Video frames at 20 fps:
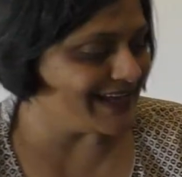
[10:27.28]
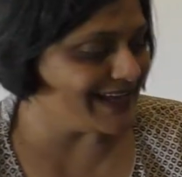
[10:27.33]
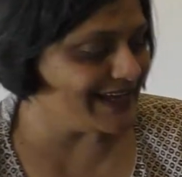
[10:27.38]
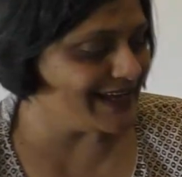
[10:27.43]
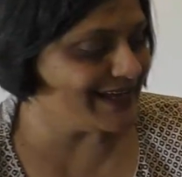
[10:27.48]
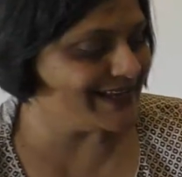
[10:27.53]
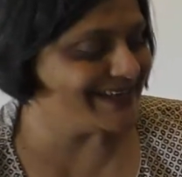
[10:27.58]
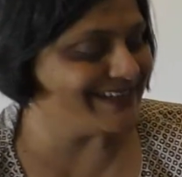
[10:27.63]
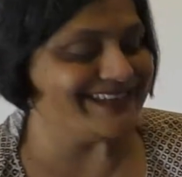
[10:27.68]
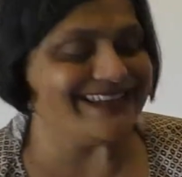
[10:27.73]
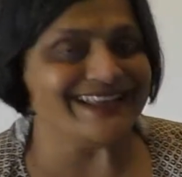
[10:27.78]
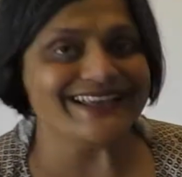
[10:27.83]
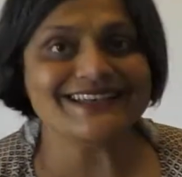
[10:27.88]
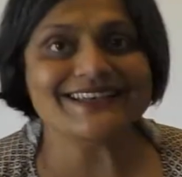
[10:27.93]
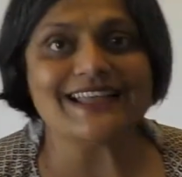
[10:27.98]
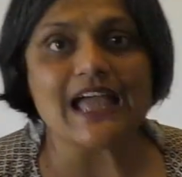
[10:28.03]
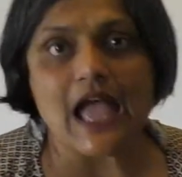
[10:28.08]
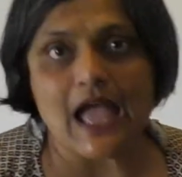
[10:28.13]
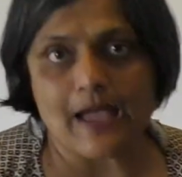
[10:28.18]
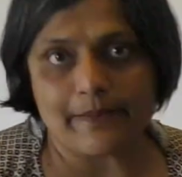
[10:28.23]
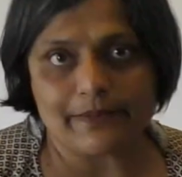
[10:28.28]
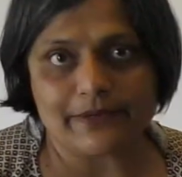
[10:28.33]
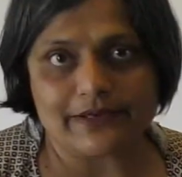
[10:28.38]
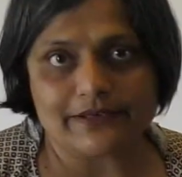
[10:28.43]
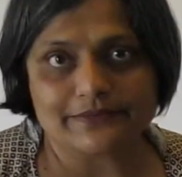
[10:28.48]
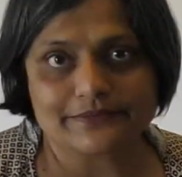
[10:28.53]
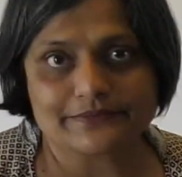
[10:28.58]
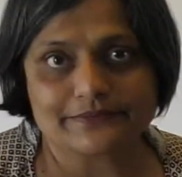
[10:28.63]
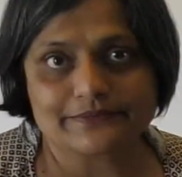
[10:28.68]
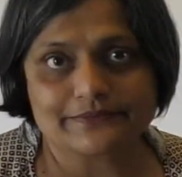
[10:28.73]
it didn't
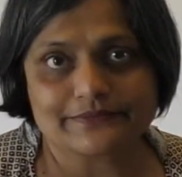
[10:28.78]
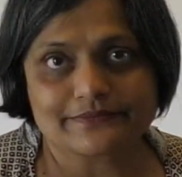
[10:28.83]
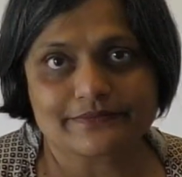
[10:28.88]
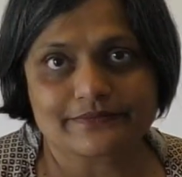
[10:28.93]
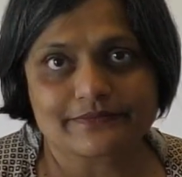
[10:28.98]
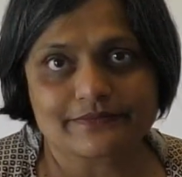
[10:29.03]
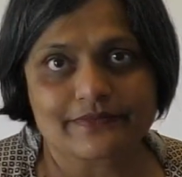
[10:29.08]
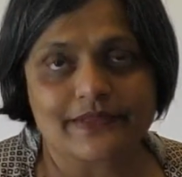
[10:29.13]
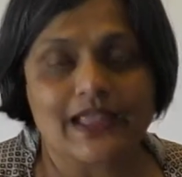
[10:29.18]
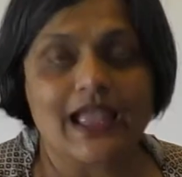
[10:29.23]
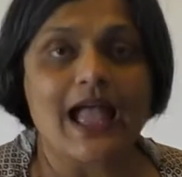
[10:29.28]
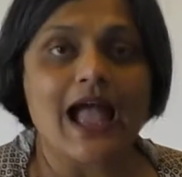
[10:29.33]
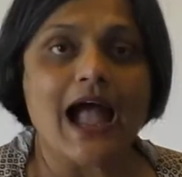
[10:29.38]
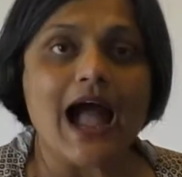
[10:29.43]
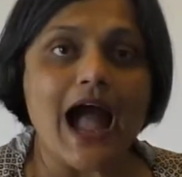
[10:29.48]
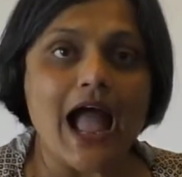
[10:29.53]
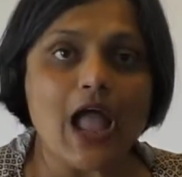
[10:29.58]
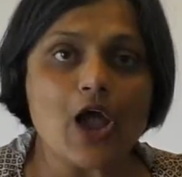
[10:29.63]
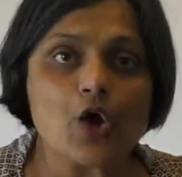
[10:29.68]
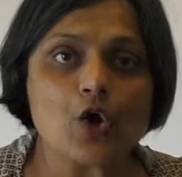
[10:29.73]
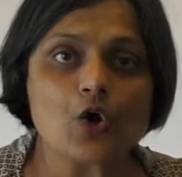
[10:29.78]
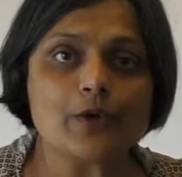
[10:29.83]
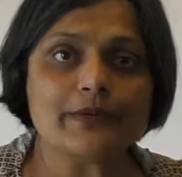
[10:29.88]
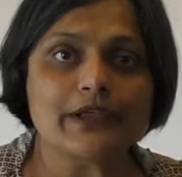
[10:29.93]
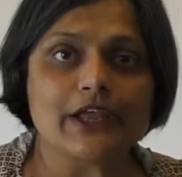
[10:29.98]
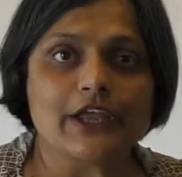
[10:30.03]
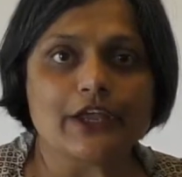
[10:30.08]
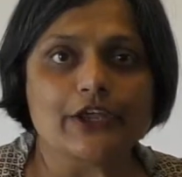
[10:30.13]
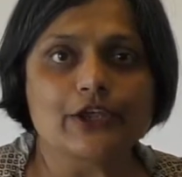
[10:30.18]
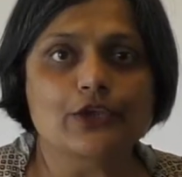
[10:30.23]
happen. I hope
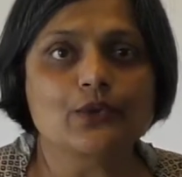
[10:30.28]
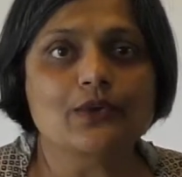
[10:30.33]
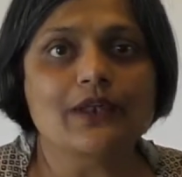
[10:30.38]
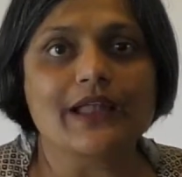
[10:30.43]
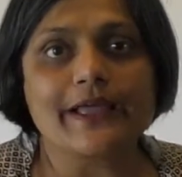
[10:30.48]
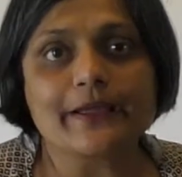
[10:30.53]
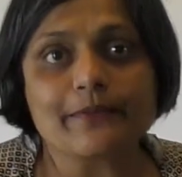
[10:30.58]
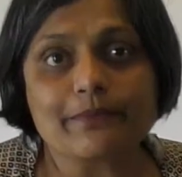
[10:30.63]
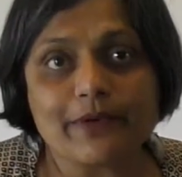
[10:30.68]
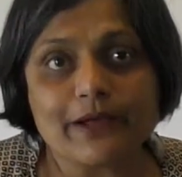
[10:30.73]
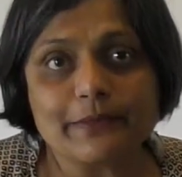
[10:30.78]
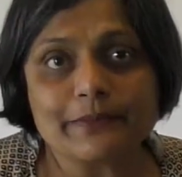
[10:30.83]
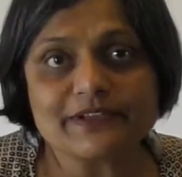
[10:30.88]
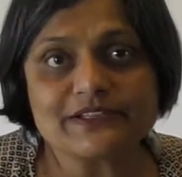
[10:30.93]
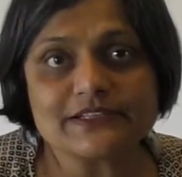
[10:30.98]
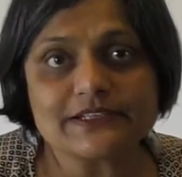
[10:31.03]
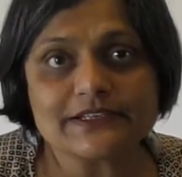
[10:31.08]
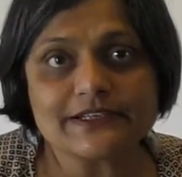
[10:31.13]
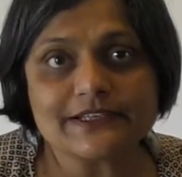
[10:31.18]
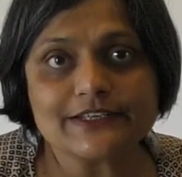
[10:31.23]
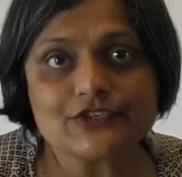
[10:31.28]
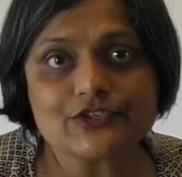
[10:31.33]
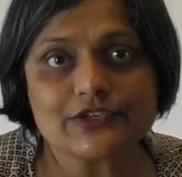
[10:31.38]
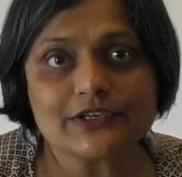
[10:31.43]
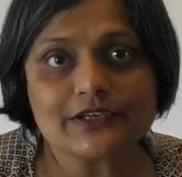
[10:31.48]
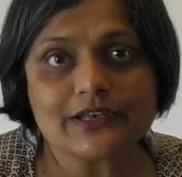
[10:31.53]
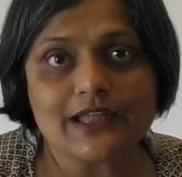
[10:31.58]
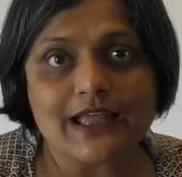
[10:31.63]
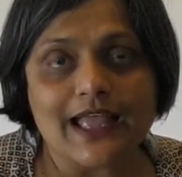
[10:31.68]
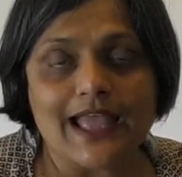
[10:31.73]
you like my
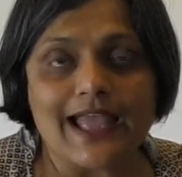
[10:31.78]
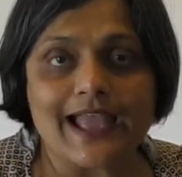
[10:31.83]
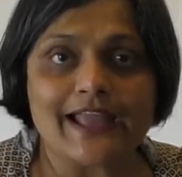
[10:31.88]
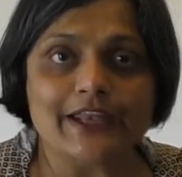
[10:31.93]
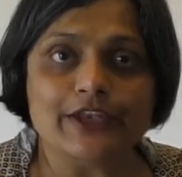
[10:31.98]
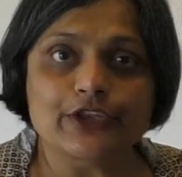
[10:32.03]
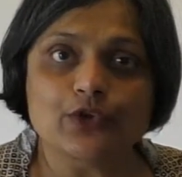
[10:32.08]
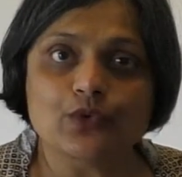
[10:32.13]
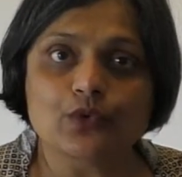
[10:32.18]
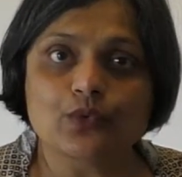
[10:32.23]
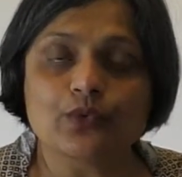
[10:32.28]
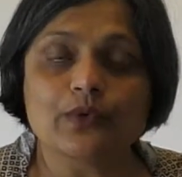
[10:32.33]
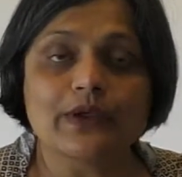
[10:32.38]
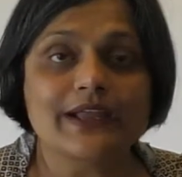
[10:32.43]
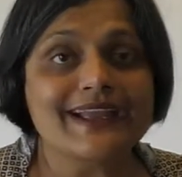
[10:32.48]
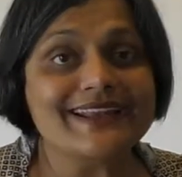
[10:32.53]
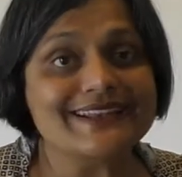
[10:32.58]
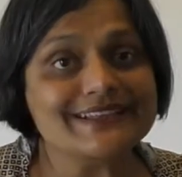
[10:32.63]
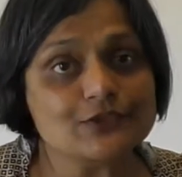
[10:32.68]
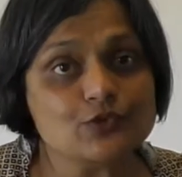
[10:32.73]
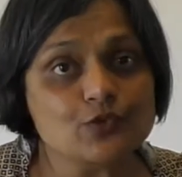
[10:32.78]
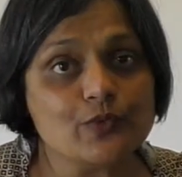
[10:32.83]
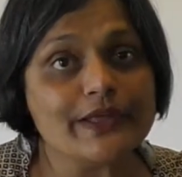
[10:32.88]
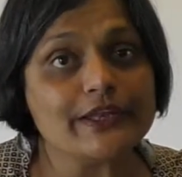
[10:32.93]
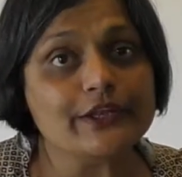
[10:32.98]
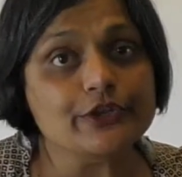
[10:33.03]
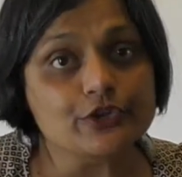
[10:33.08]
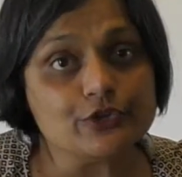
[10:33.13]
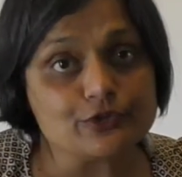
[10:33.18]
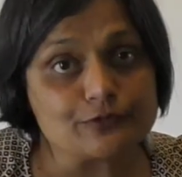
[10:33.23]
presentation and it is
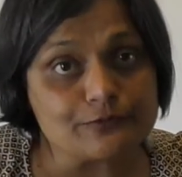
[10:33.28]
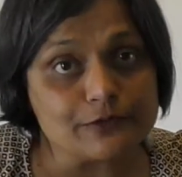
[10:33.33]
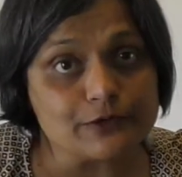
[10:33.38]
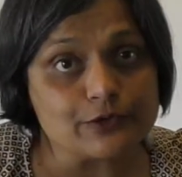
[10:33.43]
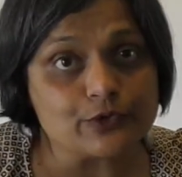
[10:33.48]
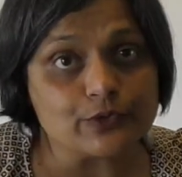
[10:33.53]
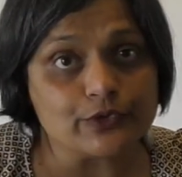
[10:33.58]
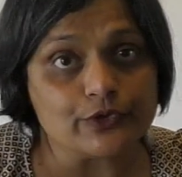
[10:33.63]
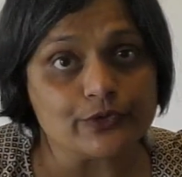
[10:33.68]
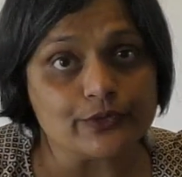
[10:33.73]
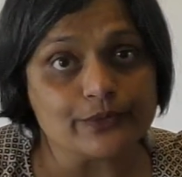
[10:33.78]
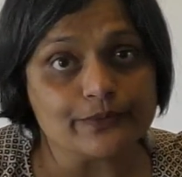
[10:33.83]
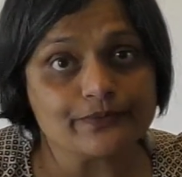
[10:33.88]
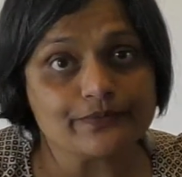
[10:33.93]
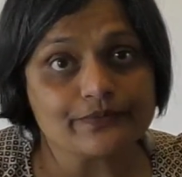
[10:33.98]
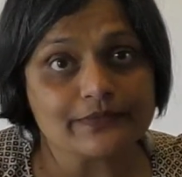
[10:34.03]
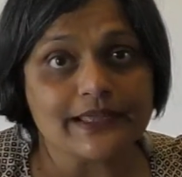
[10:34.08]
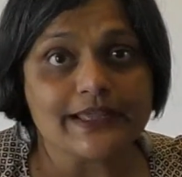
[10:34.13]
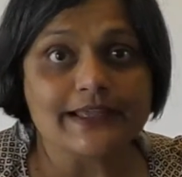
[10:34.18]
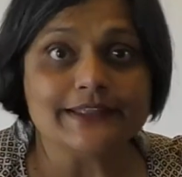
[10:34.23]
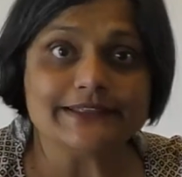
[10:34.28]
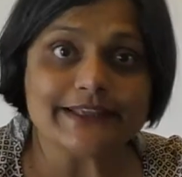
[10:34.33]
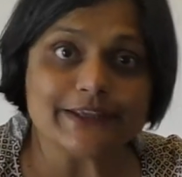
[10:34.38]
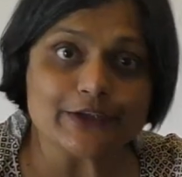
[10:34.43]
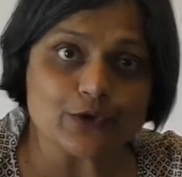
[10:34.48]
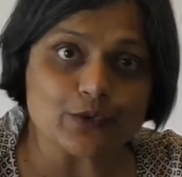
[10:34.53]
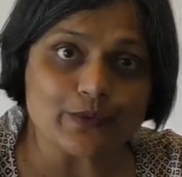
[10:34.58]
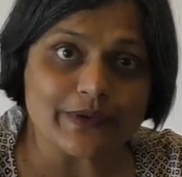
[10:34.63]
very useful to you. Thank you